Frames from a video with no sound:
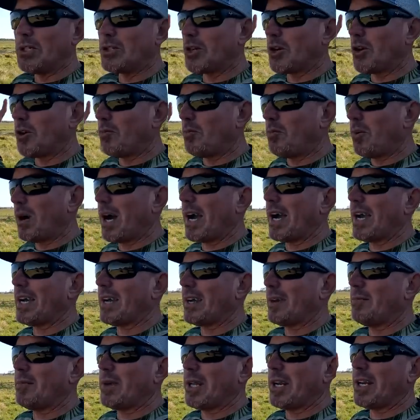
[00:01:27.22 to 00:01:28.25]
we drove by
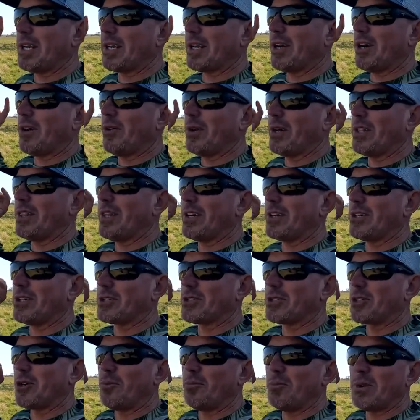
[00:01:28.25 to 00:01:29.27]
it a minute ago, and there are
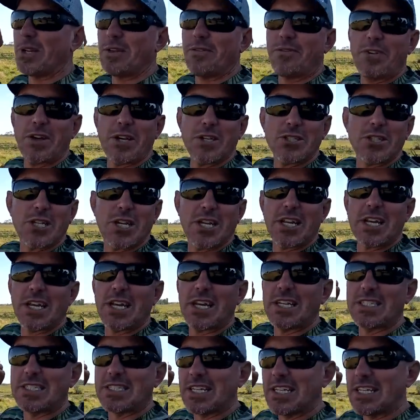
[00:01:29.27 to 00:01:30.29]
so many fish in it,
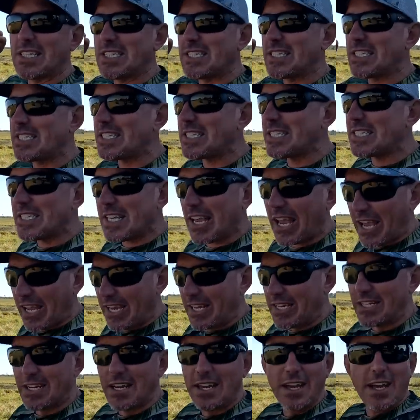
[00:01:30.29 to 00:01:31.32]
it's
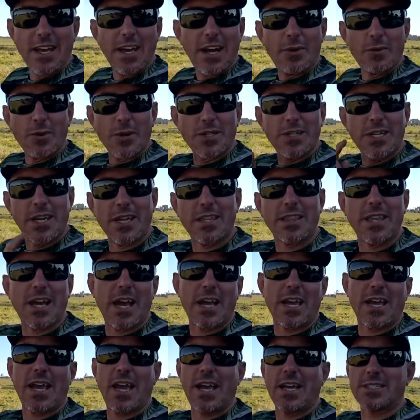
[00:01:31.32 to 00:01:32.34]
insane. I want to take
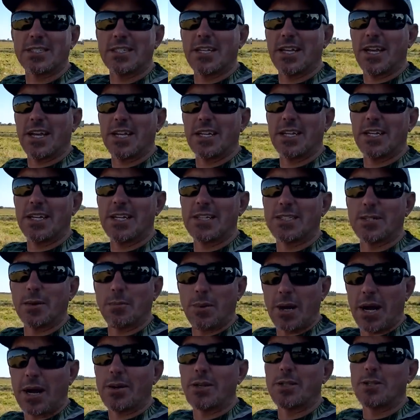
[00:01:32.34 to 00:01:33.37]
that cast net. It's
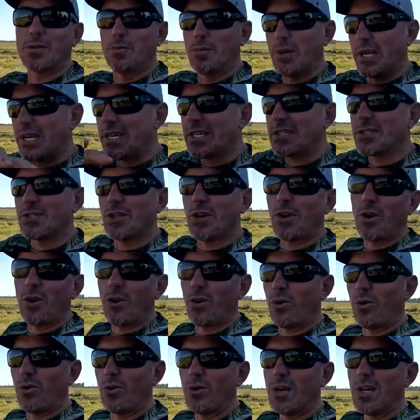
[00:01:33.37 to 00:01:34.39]
about as big as the
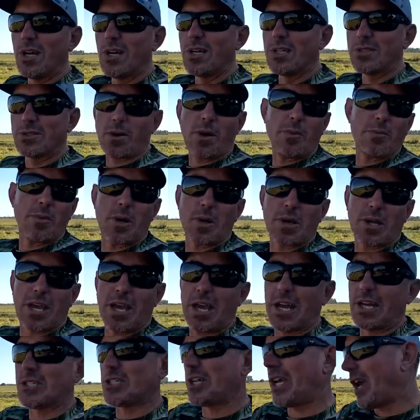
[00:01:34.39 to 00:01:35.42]
hole, so I'm going to
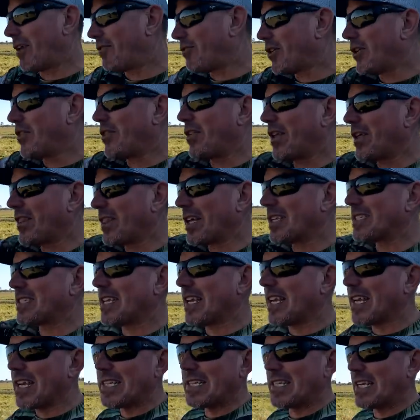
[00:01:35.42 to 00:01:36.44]
catch everything that's
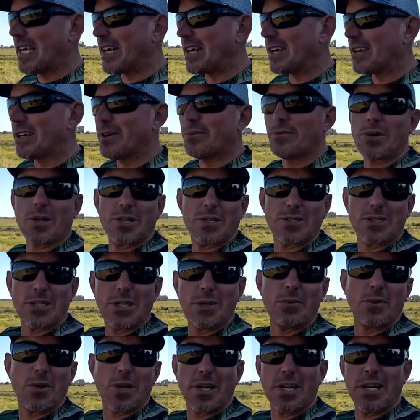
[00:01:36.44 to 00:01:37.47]
in there, and we're going to
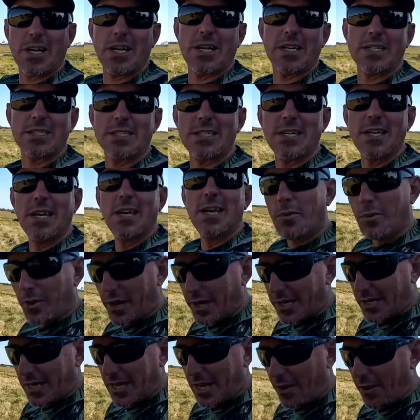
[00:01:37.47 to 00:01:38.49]
see what it is. But
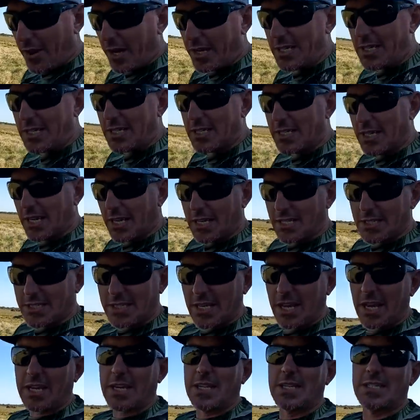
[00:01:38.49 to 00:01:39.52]
right now, I need to take a
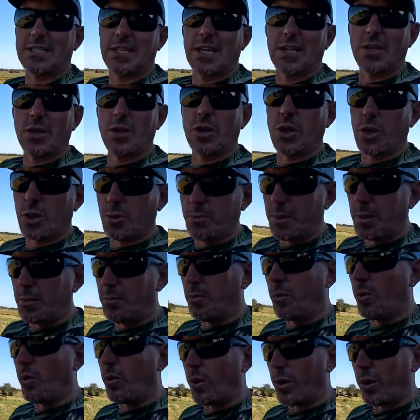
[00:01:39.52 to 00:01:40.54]
second and tell you a little bit
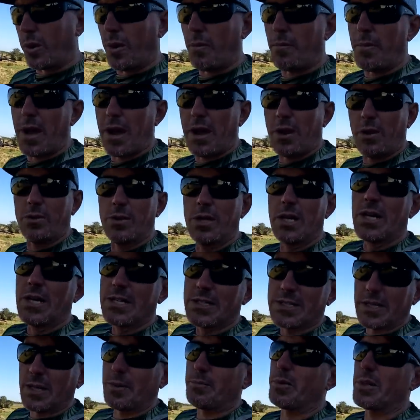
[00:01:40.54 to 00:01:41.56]
more about
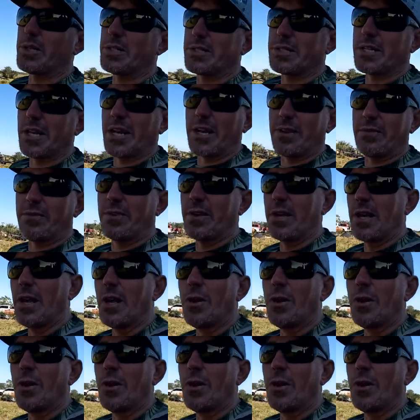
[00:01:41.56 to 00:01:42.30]
SimpliSafe,